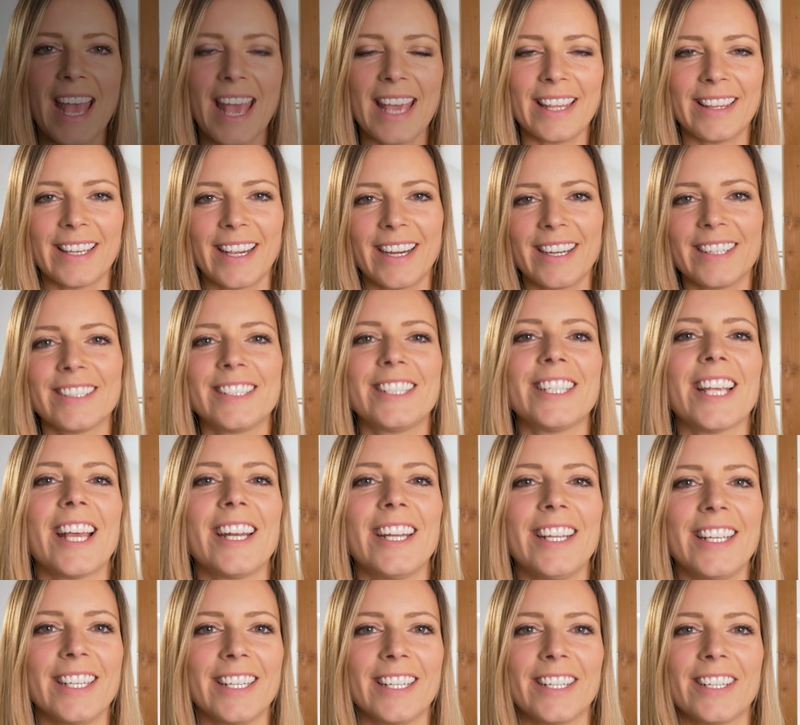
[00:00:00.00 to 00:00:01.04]
Hey there,
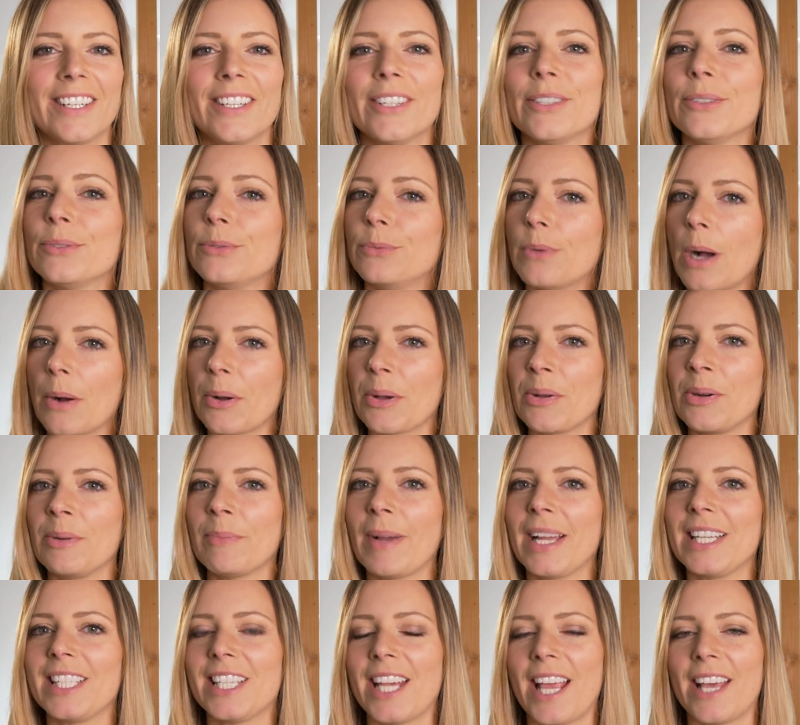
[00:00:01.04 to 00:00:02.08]
Jenna here. Welcome to
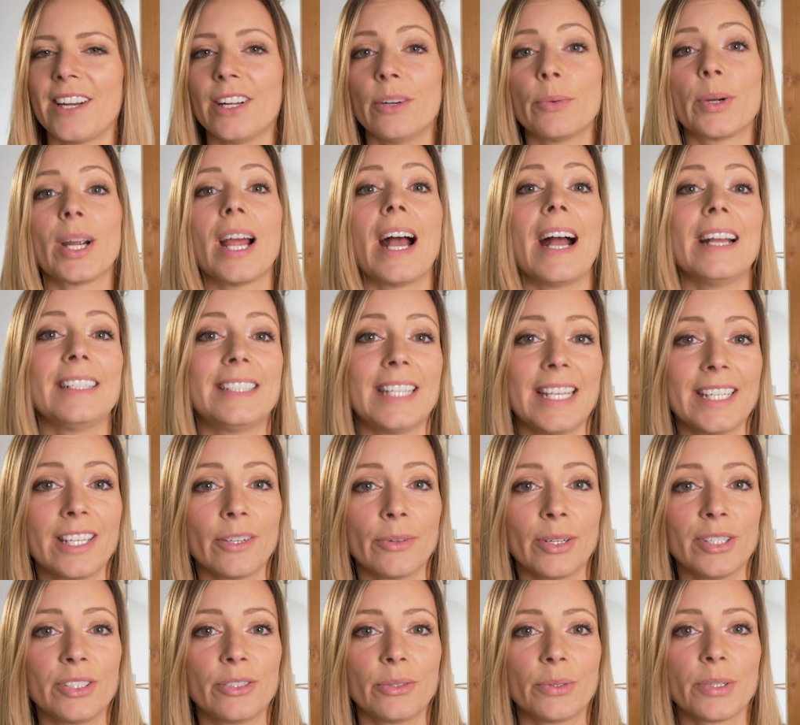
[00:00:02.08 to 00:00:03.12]
my channel where I take
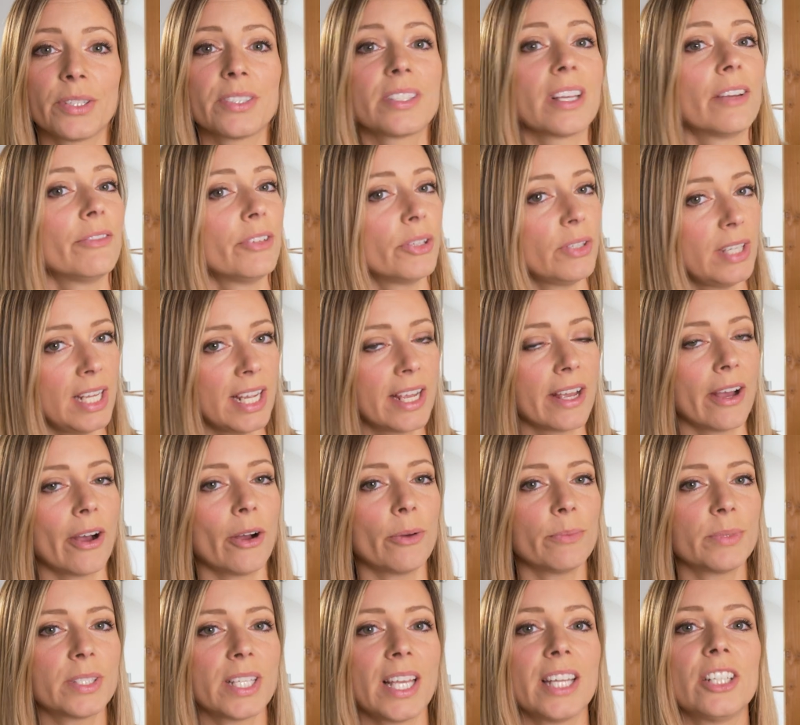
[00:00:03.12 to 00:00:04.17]
you on tours of unique
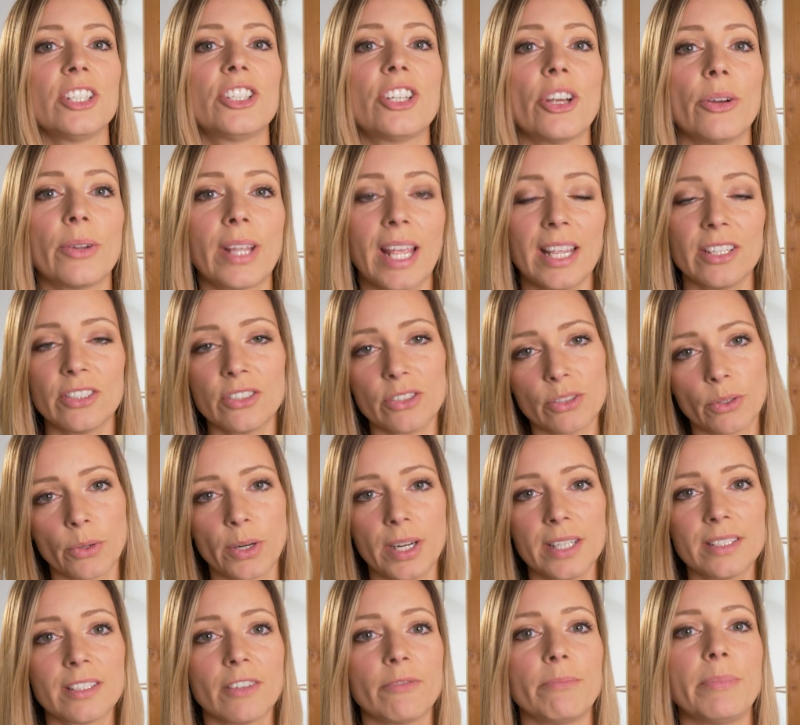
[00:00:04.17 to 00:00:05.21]
homes and showcase
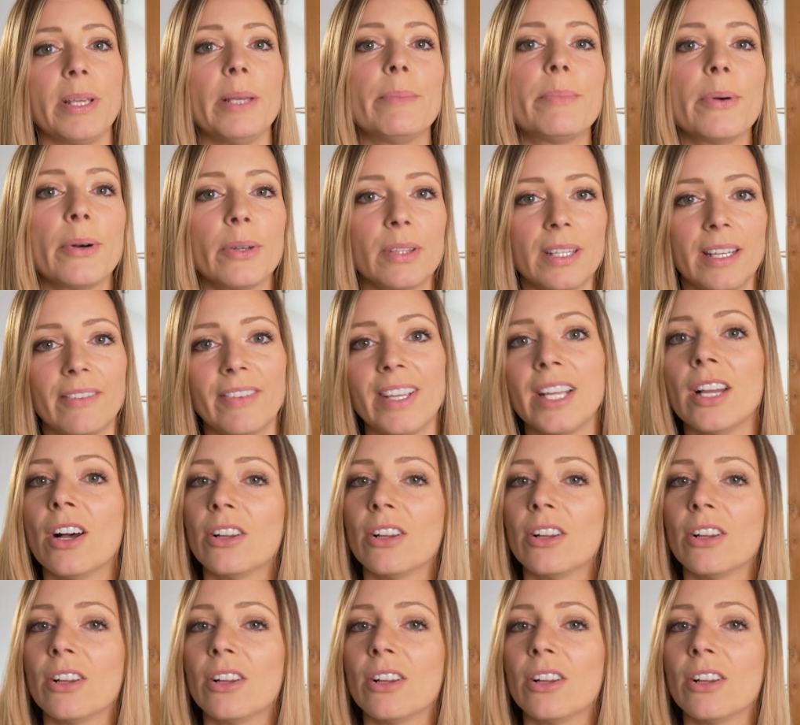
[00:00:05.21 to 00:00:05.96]
stories of people living